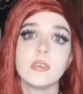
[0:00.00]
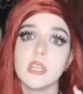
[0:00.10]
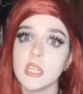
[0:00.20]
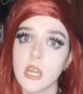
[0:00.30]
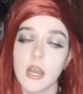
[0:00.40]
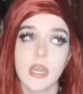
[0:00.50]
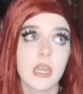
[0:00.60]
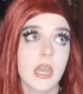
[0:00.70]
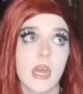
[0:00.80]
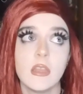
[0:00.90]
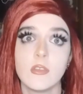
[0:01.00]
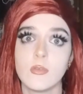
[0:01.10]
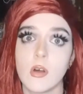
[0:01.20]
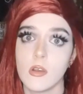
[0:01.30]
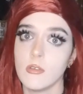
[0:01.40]
Um, the CGI
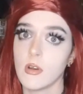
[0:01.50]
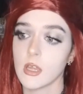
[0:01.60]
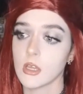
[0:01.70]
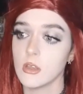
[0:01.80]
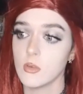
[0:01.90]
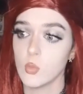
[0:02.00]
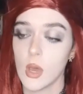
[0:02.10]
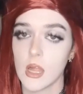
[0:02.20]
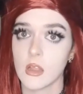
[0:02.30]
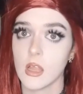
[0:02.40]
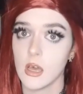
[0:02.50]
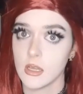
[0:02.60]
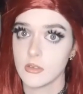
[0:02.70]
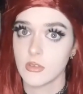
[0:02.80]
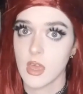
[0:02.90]
again is very, very good as
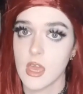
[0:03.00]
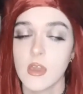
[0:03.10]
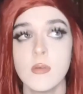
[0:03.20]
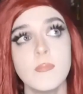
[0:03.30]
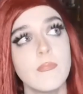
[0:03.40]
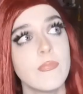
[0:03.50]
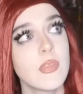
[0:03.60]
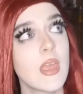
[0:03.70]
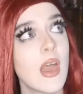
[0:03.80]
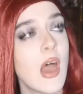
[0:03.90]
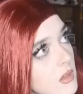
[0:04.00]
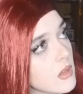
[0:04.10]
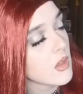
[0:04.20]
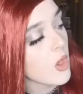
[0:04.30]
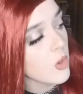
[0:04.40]
well, I'd say.
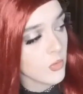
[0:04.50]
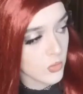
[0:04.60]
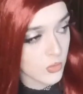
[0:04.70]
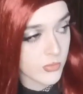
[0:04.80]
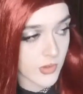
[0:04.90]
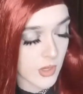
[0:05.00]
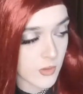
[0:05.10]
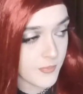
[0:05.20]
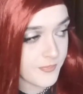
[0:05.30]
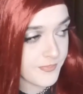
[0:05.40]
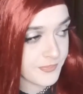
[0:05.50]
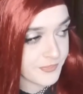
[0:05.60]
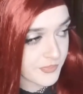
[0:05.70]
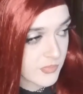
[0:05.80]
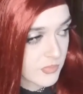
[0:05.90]
Overall,
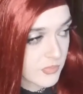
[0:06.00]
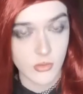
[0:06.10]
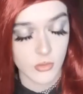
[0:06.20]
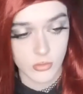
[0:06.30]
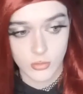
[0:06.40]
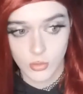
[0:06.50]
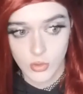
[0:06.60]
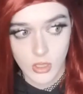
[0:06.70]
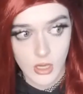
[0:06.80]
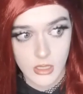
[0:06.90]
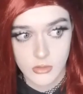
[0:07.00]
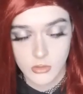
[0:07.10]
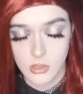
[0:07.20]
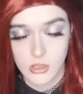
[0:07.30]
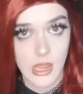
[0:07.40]
film is just great. The
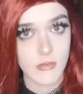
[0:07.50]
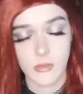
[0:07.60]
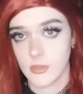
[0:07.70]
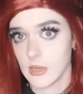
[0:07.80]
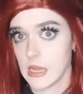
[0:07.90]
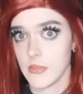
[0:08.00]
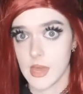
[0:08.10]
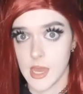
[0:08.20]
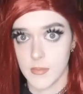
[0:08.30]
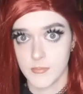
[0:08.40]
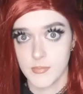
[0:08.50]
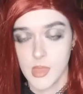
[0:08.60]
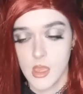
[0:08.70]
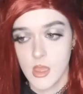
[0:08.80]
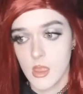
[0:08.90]
storyline is good, everything like
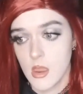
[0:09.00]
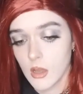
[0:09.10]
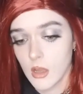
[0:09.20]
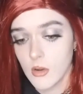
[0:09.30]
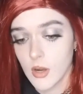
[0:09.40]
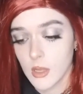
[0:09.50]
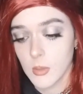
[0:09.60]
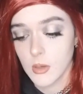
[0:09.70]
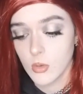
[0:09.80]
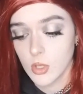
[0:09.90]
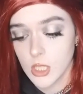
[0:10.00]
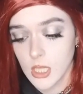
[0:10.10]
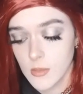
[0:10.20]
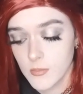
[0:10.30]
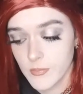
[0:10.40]
that. I'd highly
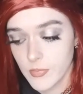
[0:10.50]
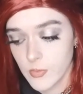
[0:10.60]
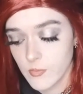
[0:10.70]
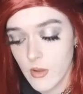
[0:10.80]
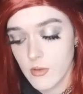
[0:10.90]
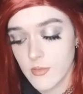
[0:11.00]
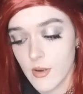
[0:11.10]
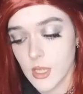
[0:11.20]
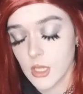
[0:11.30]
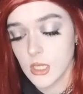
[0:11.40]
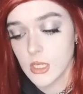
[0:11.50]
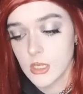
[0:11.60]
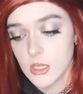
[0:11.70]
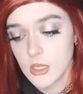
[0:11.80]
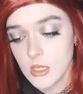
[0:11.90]
recommend watching it. Very,
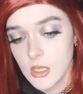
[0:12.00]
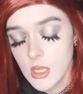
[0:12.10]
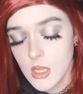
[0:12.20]
very good.